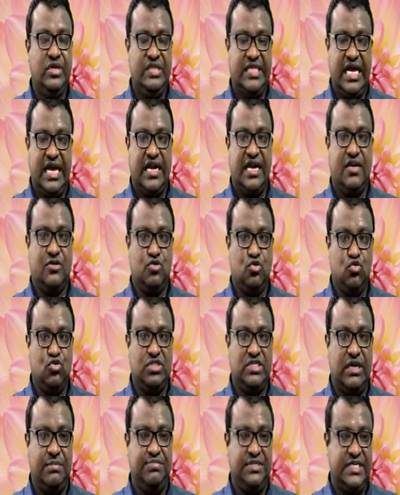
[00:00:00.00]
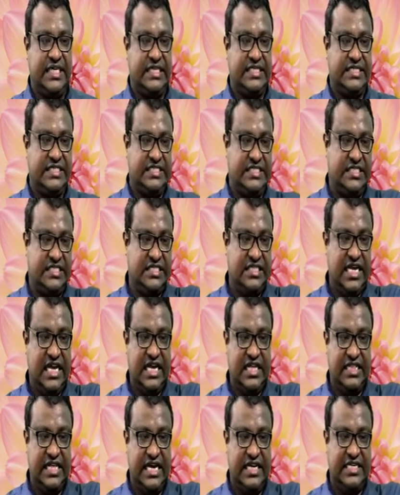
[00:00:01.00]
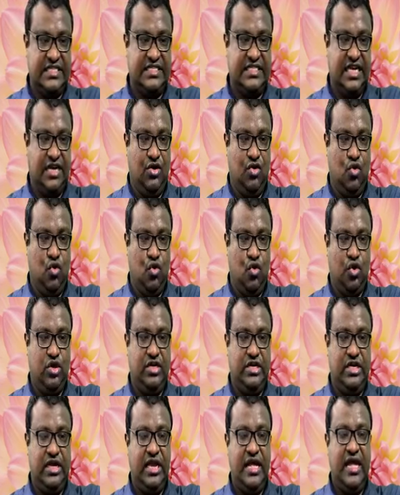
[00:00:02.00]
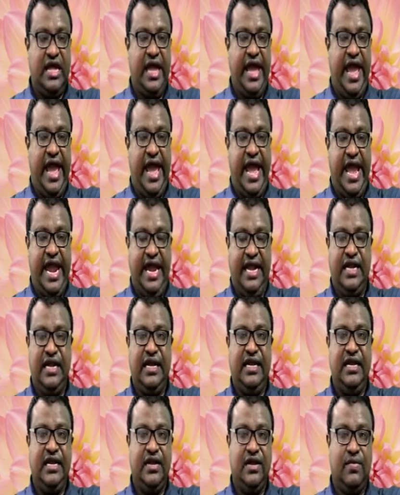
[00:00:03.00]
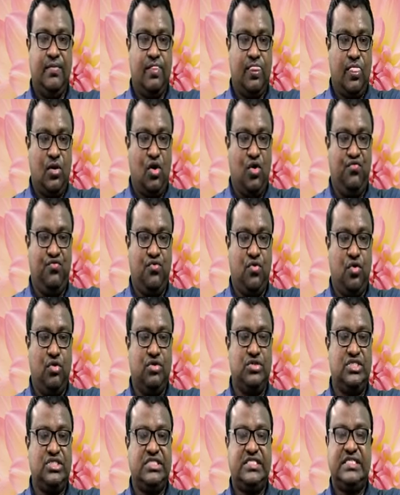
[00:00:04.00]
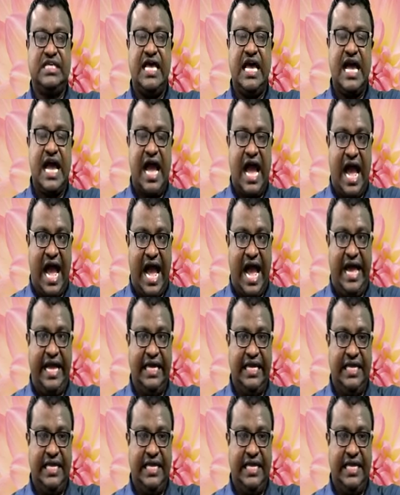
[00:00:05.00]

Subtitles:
are two subjects, that is the load and of course I.